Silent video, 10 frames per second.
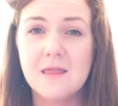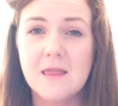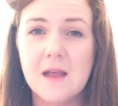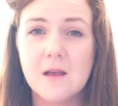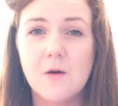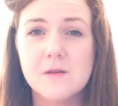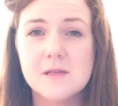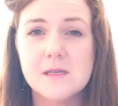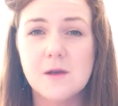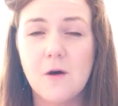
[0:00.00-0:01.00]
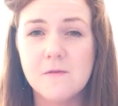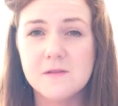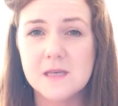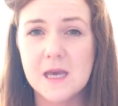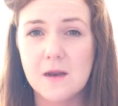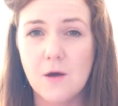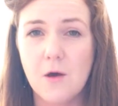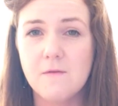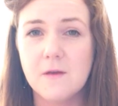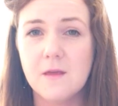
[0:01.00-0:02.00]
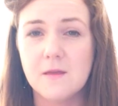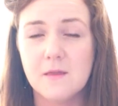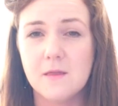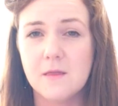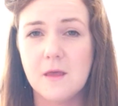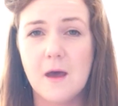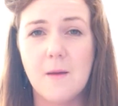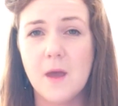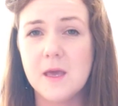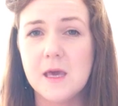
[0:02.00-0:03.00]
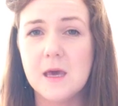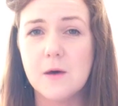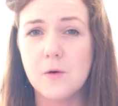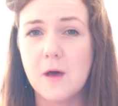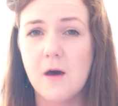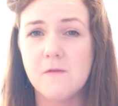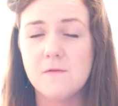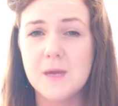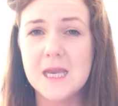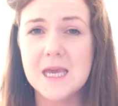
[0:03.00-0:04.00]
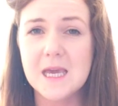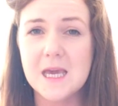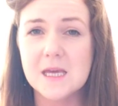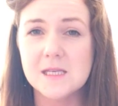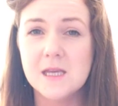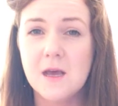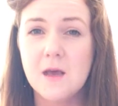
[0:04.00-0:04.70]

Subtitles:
that cost is offset over a year or however many years.